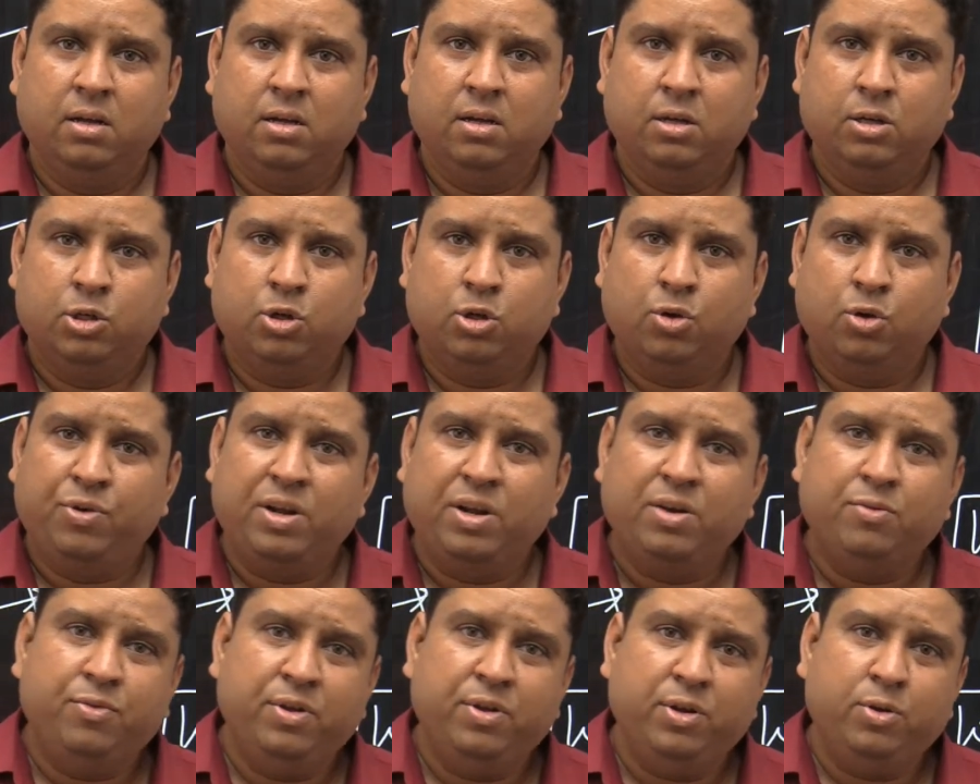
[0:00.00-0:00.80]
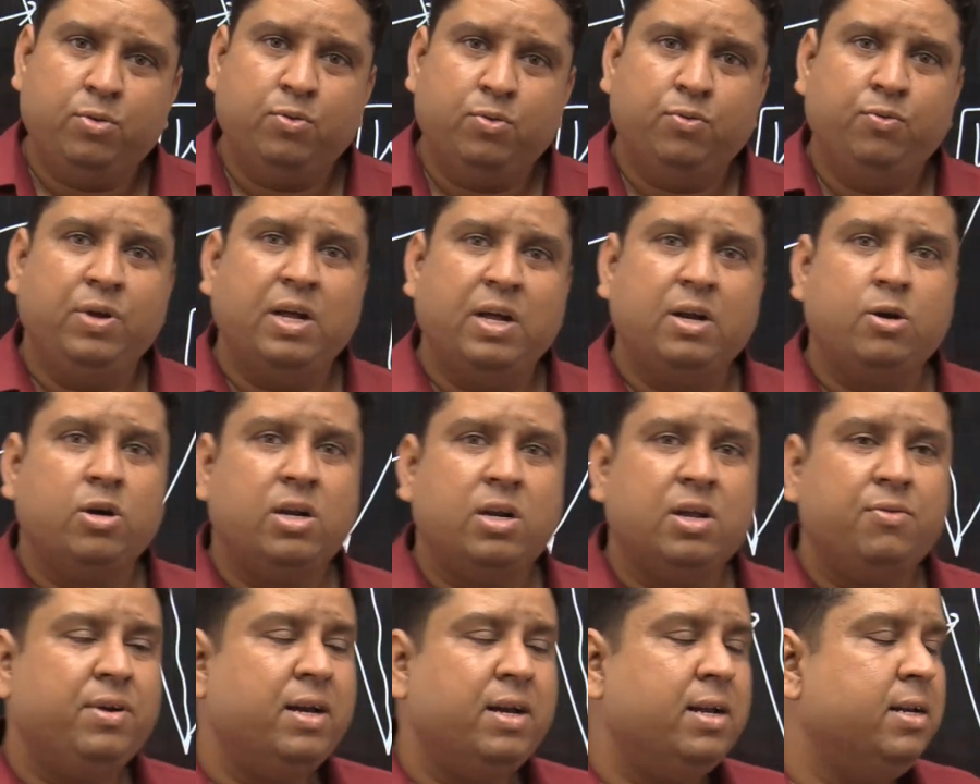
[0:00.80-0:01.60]
So when we are not
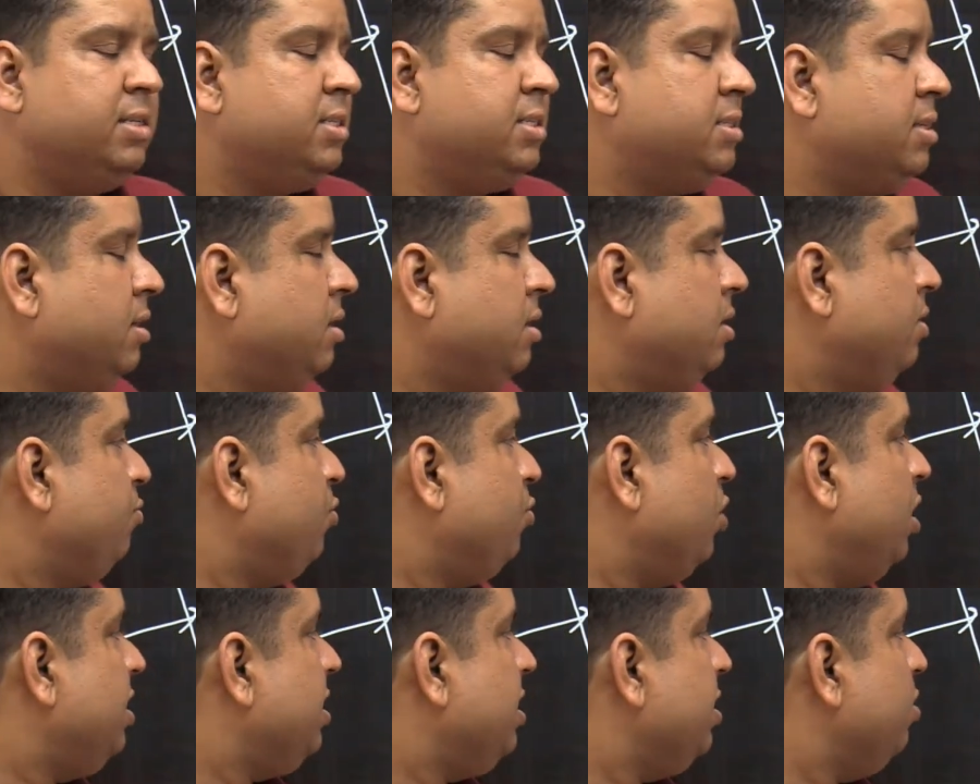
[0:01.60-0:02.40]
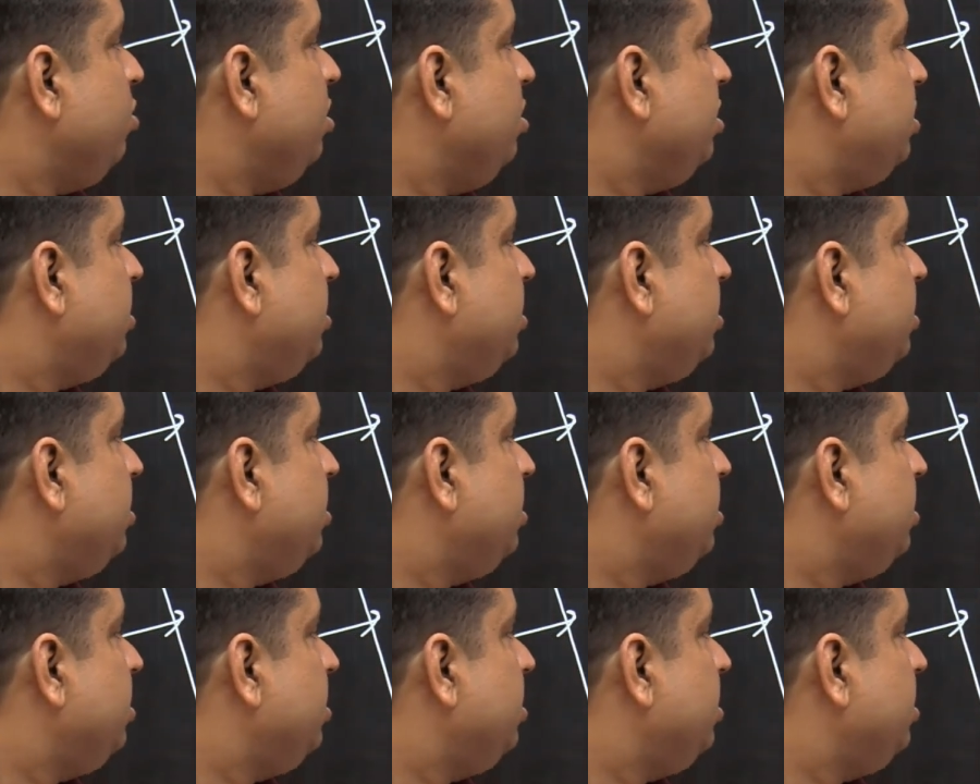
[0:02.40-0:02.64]
having any volcano in